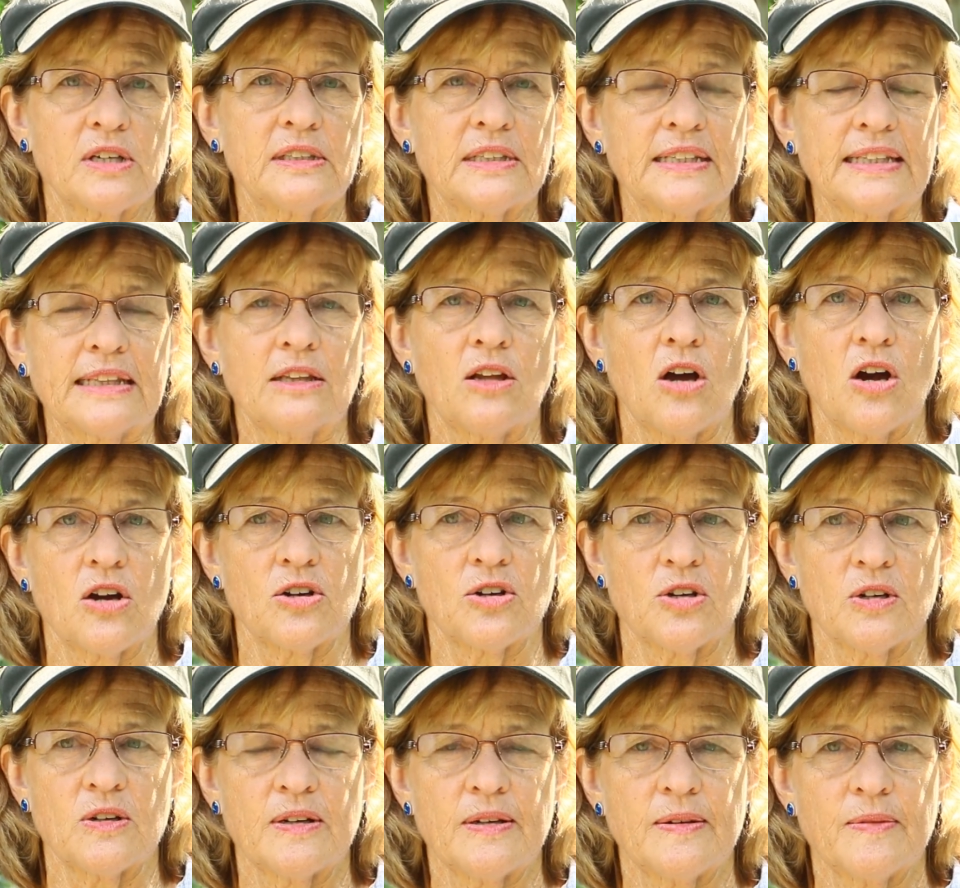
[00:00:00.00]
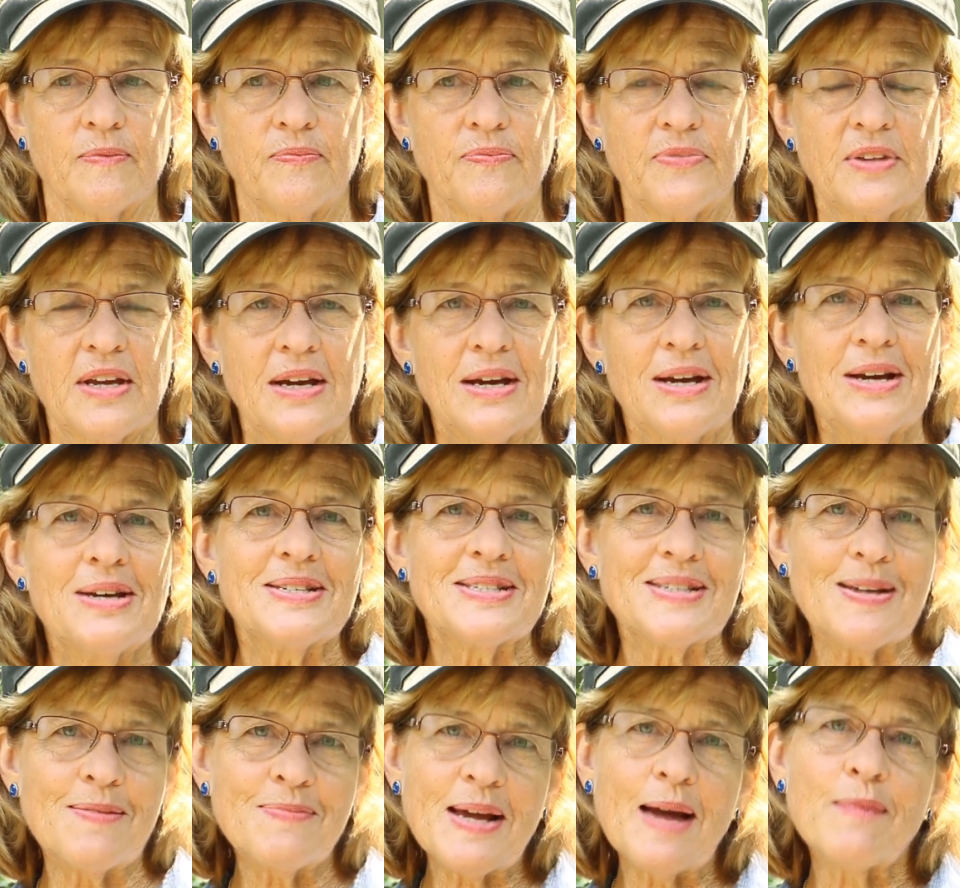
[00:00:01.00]
a little longer.
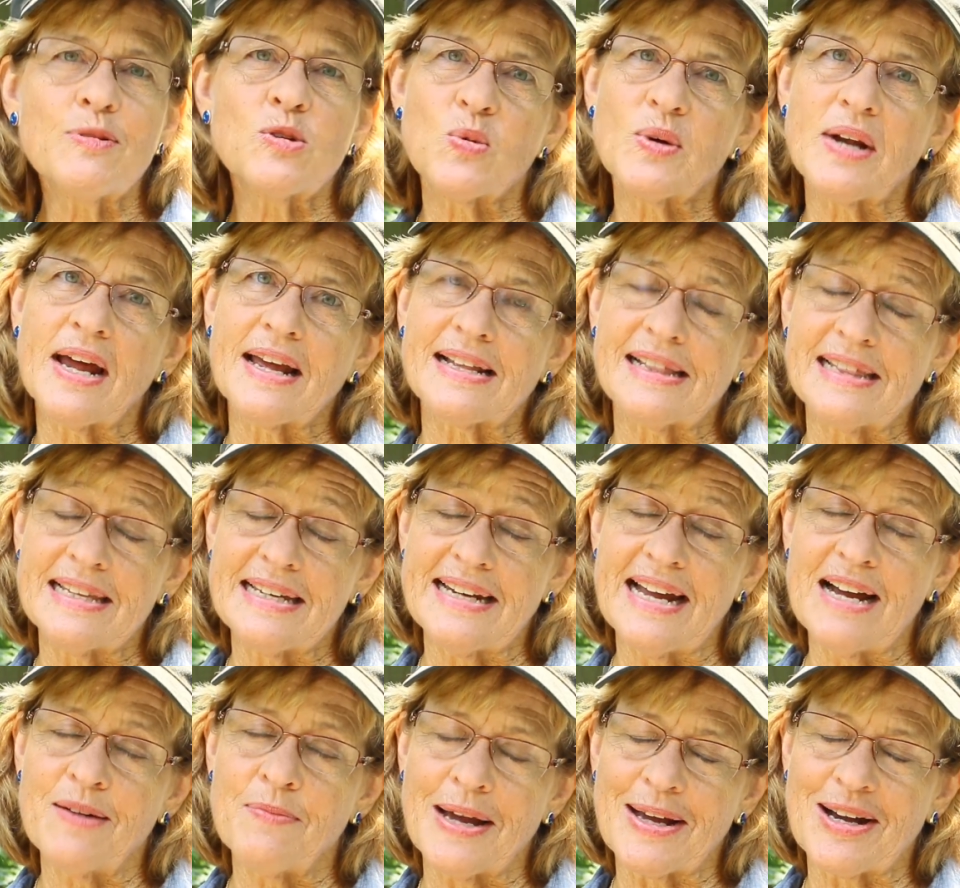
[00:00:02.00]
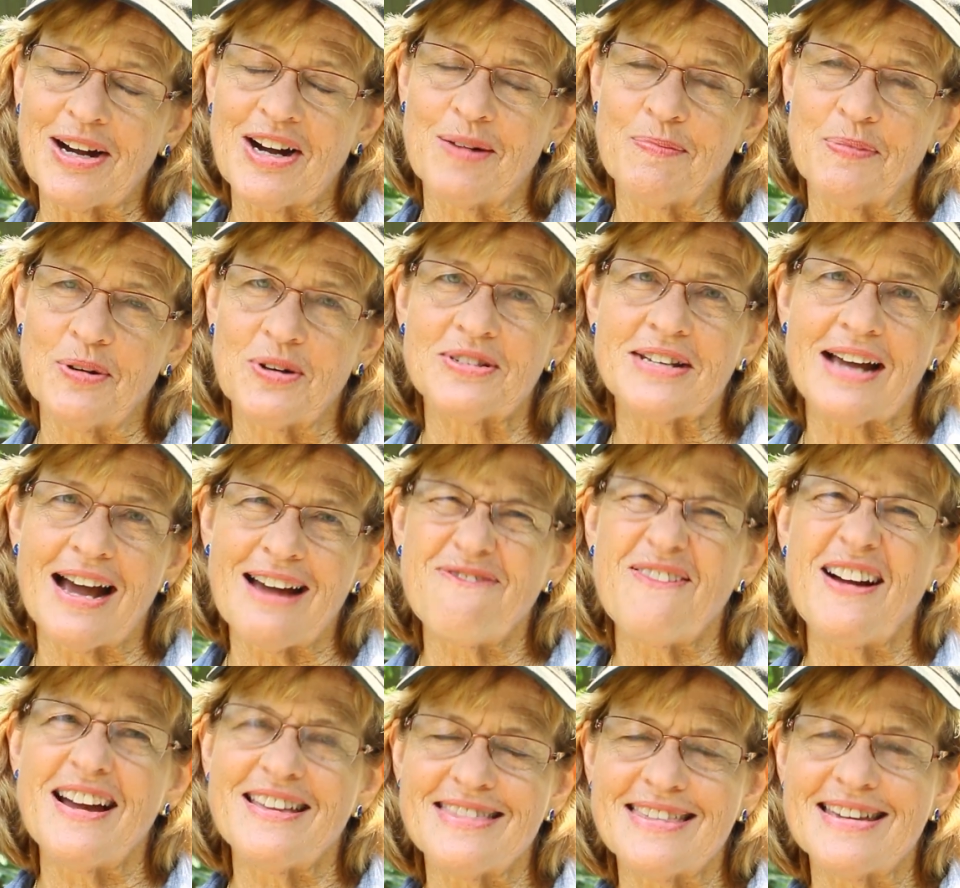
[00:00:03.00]
Sometimes when I clean out my compost, I
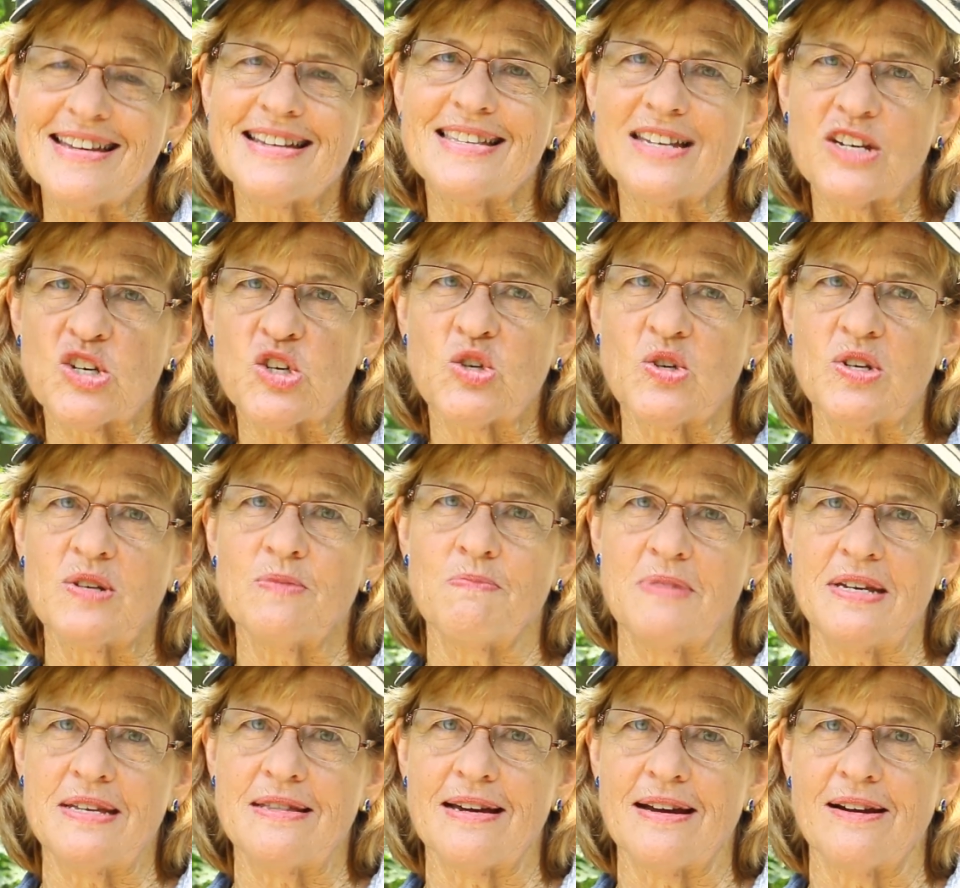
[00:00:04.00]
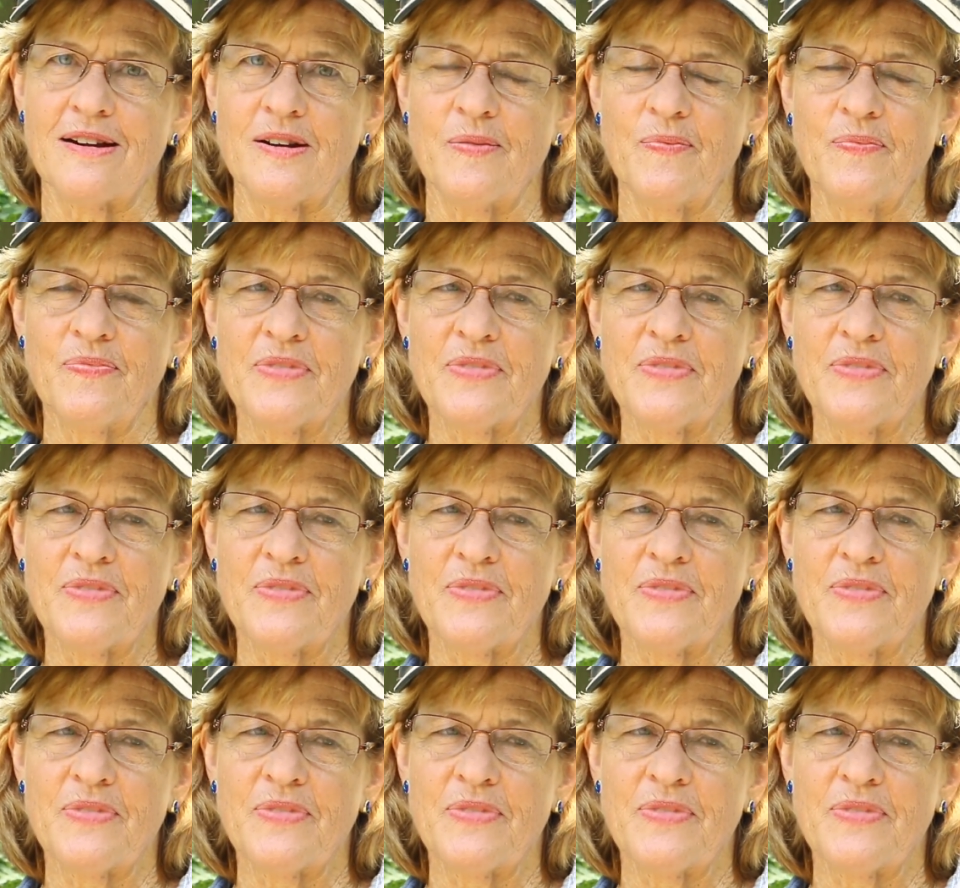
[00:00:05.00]
find things that shouldn't be there.